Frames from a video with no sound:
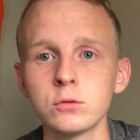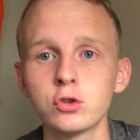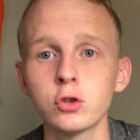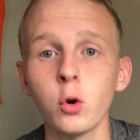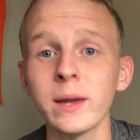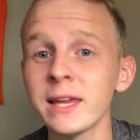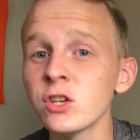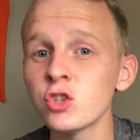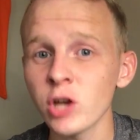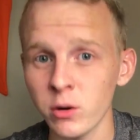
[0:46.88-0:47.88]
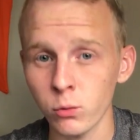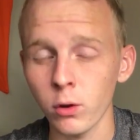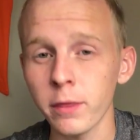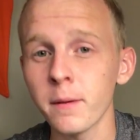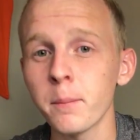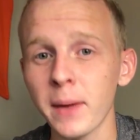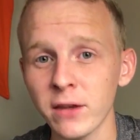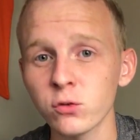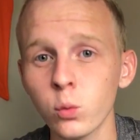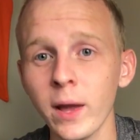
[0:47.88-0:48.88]
So in general, the
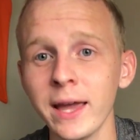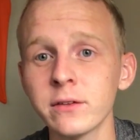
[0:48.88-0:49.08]
best way